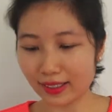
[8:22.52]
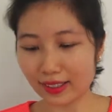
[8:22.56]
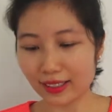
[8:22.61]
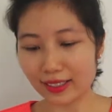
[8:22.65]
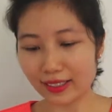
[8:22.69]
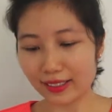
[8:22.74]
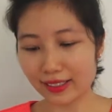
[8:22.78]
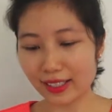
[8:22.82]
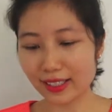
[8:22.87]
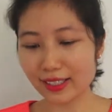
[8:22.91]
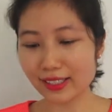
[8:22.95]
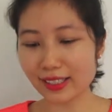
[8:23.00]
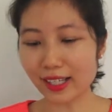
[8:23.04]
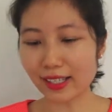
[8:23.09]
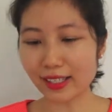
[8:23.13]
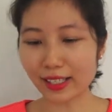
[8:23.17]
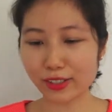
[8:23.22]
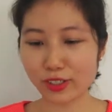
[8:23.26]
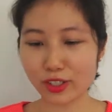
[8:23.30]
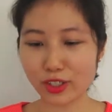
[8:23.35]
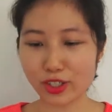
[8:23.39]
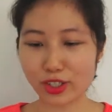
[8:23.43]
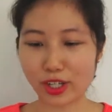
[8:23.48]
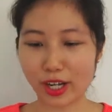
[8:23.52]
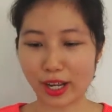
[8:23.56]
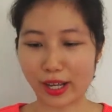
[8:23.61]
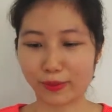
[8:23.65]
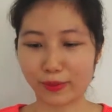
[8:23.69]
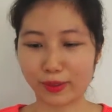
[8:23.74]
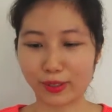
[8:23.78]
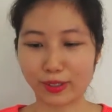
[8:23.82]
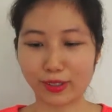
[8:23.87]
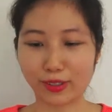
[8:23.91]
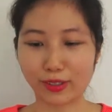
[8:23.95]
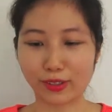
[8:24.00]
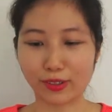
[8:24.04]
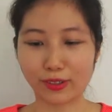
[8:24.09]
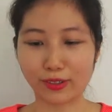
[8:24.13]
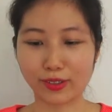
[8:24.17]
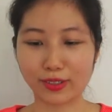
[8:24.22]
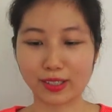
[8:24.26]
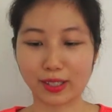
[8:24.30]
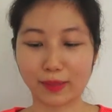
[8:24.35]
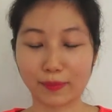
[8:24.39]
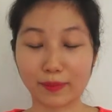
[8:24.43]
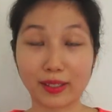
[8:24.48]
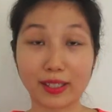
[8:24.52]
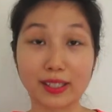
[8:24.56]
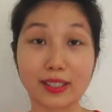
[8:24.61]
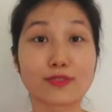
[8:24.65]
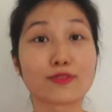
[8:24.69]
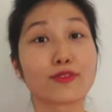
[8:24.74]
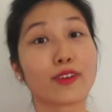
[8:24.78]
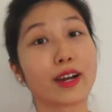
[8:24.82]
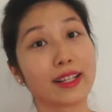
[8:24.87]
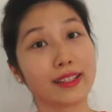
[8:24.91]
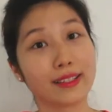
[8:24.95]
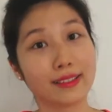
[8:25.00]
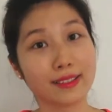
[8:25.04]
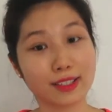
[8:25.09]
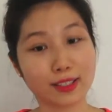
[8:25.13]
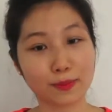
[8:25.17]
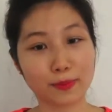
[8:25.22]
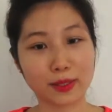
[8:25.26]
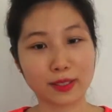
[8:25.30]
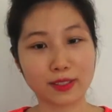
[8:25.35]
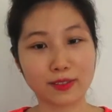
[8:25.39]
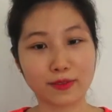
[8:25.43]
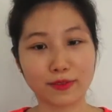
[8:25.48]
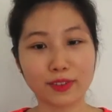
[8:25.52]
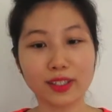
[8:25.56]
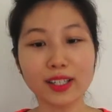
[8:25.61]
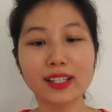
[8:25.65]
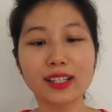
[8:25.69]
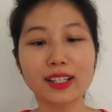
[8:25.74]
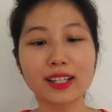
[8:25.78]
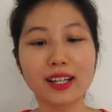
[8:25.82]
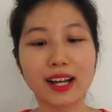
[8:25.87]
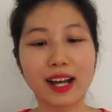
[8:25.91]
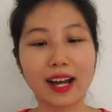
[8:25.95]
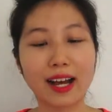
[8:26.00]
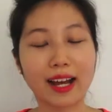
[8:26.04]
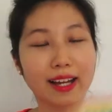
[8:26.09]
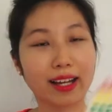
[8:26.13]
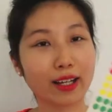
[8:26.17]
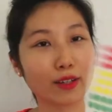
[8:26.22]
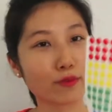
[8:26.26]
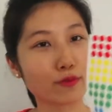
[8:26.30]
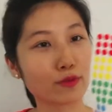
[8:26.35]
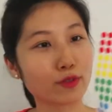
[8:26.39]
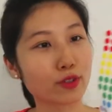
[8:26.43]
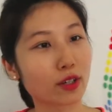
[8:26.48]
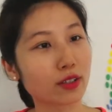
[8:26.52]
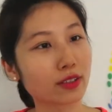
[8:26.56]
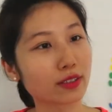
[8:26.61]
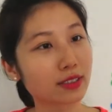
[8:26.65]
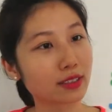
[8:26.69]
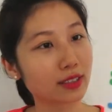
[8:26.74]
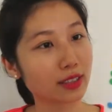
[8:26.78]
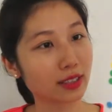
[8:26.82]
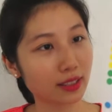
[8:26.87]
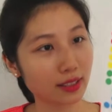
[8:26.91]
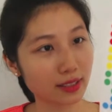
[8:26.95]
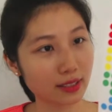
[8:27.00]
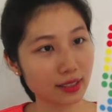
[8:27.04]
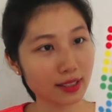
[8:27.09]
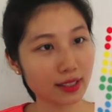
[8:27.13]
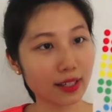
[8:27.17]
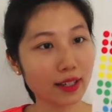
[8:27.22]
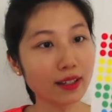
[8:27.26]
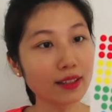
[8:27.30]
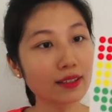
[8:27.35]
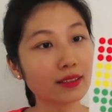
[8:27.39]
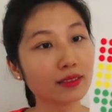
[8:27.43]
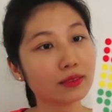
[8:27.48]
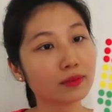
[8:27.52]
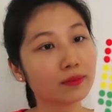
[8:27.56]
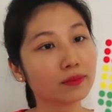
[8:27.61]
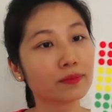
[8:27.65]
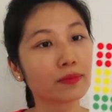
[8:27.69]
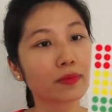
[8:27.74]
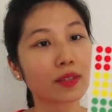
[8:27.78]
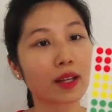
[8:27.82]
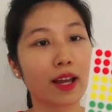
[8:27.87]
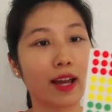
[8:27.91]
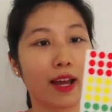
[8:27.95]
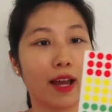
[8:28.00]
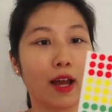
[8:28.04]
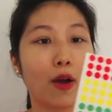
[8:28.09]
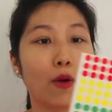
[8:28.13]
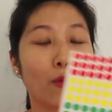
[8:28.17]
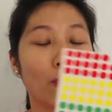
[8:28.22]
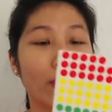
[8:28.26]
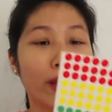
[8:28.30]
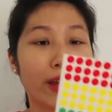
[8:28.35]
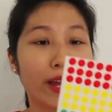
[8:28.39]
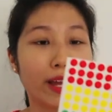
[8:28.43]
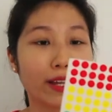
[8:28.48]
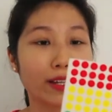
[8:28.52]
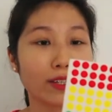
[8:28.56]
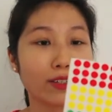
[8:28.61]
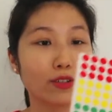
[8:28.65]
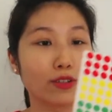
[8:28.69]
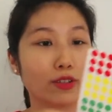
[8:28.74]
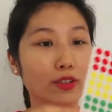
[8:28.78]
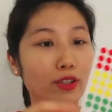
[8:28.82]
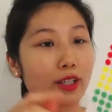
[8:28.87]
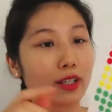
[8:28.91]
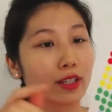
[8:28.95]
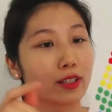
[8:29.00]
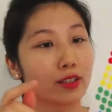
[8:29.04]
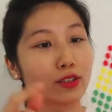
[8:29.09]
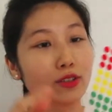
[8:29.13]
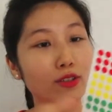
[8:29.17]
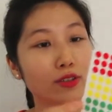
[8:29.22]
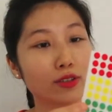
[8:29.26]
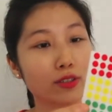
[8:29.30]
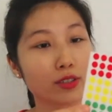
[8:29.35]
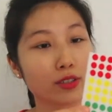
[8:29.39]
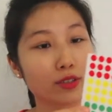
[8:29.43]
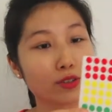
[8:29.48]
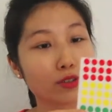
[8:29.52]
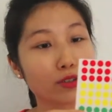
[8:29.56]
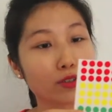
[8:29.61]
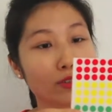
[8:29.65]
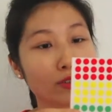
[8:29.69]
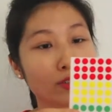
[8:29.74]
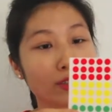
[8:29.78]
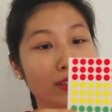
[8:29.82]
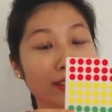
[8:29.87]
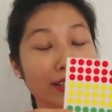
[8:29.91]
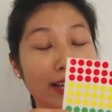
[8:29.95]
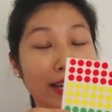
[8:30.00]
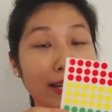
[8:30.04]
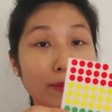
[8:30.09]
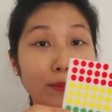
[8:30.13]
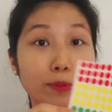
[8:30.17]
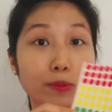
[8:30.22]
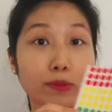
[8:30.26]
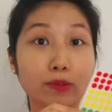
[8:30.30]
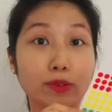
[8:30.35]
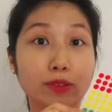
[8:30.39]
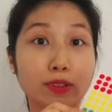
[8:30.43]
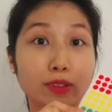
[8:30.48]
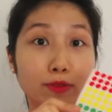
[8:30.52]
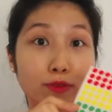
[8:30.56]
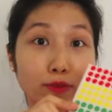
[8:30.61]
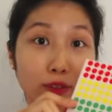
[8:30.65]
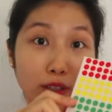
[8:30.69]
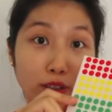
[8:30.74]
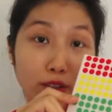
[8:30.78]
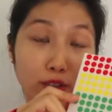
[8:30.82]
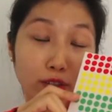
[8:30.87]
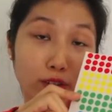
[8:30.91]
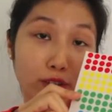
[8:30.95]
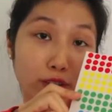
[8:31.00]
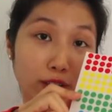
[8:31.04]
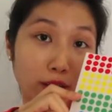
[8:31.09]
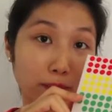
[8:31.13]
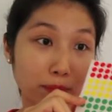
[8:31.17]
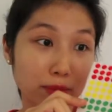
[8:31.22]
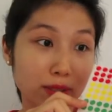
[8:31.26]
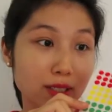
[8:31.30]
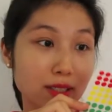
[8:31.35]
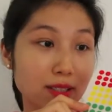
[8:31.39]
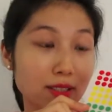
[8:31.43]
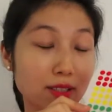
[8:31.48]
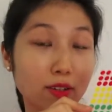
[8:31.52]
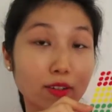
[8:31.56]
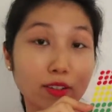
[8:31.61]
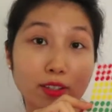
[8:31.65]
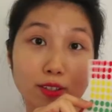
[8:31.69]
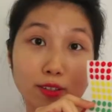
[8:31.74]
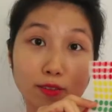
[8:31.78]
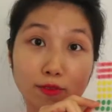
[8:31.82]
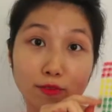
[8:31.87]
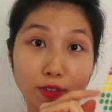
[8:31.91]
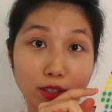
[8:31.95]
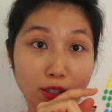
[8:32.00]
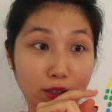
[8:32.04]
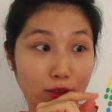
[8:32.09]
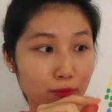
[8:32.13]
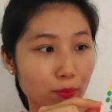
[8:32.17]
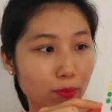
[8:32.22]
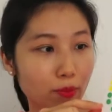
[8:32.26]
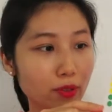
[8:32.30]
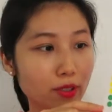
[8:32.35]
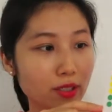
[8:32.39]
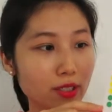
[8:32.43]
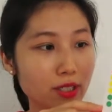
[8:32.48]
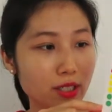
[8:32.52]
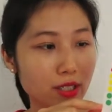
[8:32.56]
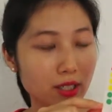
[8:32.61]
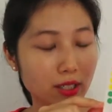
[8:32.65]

Next, I'd like to share with you something that's violin specific. I have dot stickers here, where you can use it to label the finger numbers on the fingerboard.